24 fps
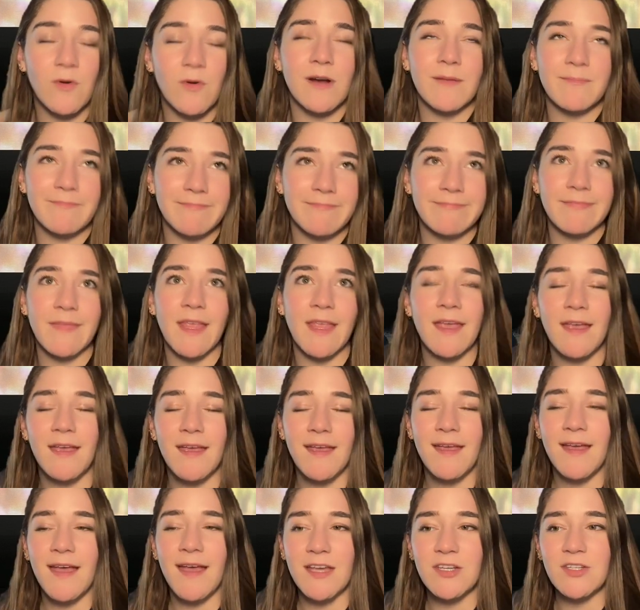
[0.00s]
or
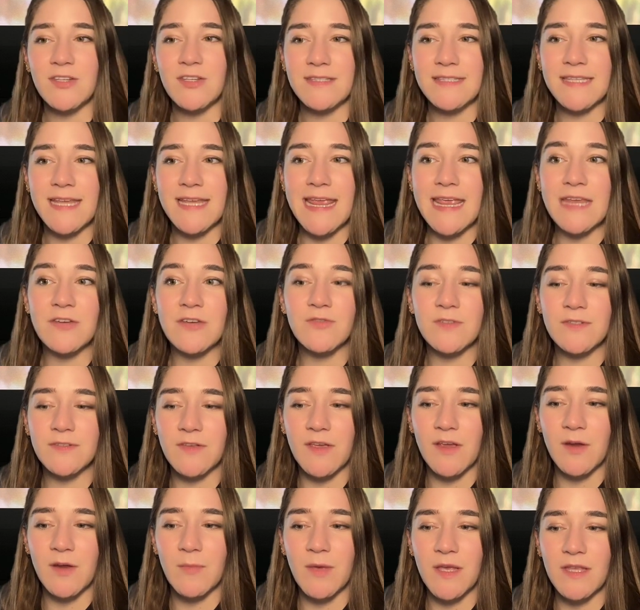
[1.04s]
I shouldn't say
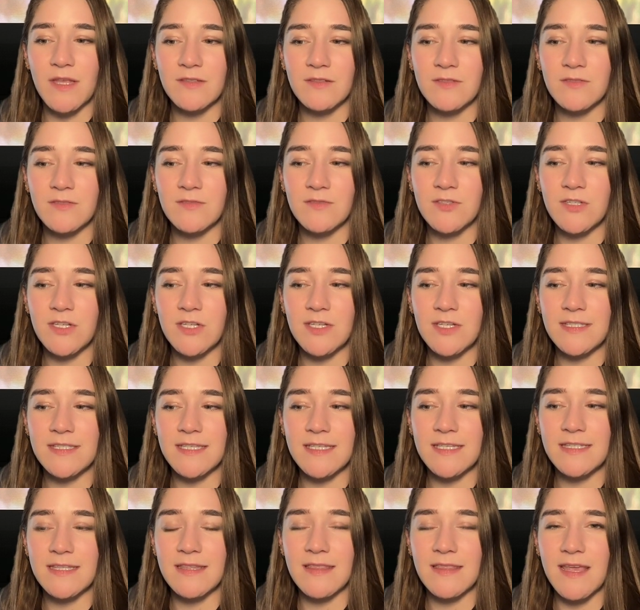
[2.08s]
Indra's Claire, but she
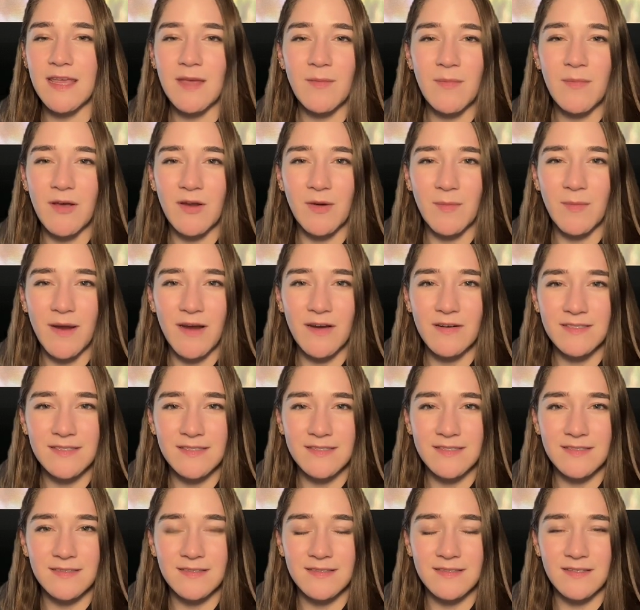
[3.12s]
just doesn't think about her
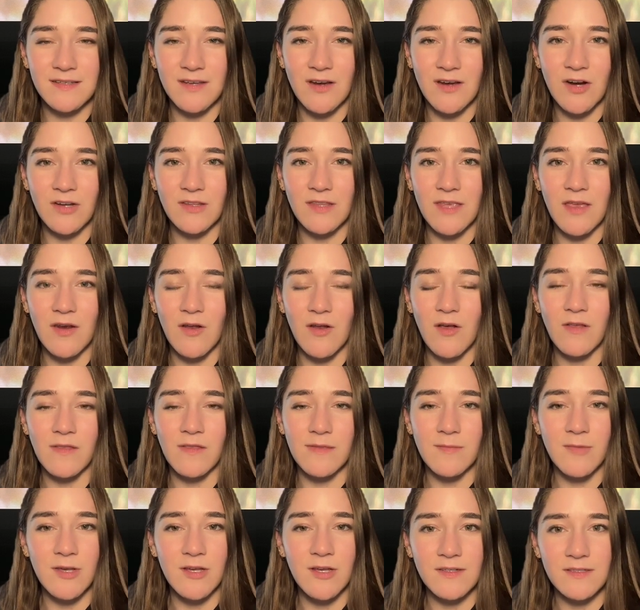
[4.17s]
parents hardly at
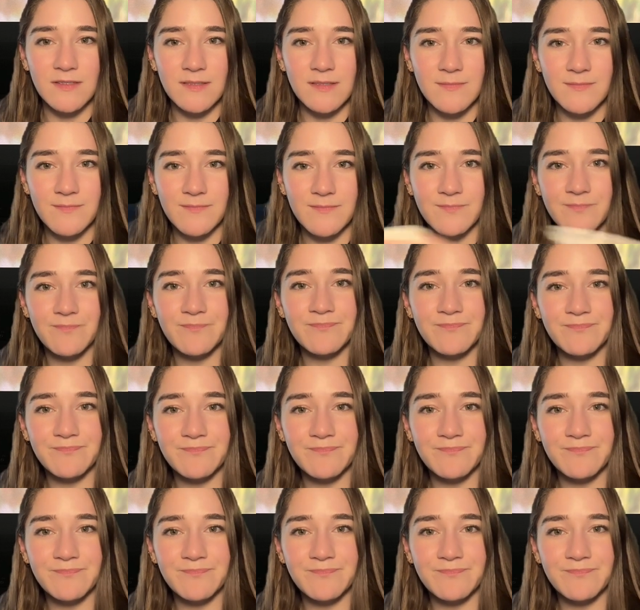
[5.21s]
all in the books.